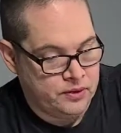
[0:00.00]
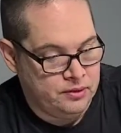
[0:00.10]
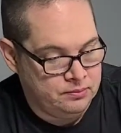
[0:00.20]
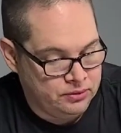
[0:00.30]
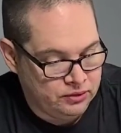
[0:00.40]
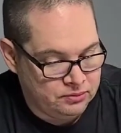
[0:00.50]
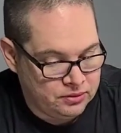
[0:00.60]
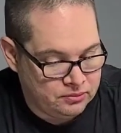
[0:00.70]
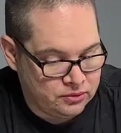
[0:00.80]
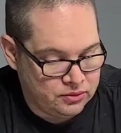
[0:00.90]
I'll put a little
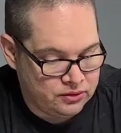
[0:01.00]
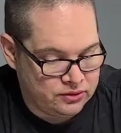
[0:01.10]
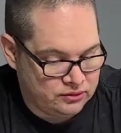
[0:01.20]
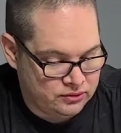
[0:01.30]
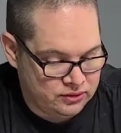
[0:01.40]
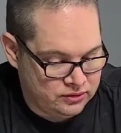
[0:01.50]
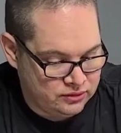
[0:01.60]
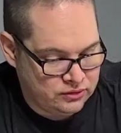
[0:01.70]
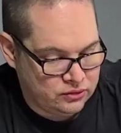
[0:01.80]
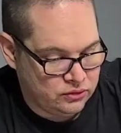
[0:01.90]
bit more of this green. So
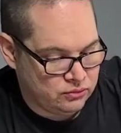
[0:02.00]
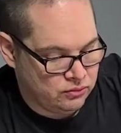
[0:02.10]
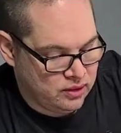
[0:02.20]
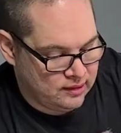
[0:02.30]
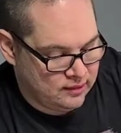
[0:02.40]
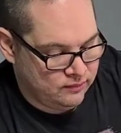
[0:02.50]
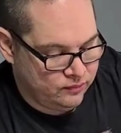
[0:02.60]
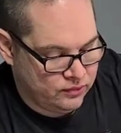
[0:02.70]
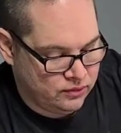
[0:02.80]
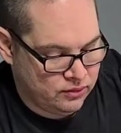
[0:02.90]
she goes, red,
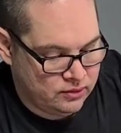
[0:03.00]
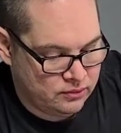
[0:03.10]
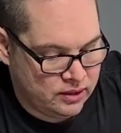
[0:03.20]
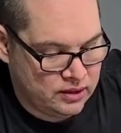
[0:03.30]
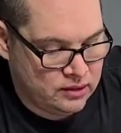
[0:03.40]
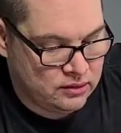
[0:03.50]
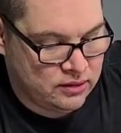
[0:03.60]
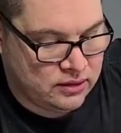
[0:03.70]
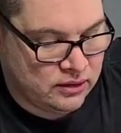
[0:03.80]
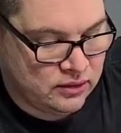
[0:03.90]
you want red and
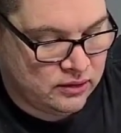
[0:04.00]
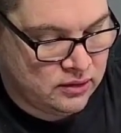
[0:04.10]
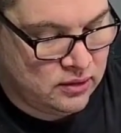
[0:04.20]
green salsa?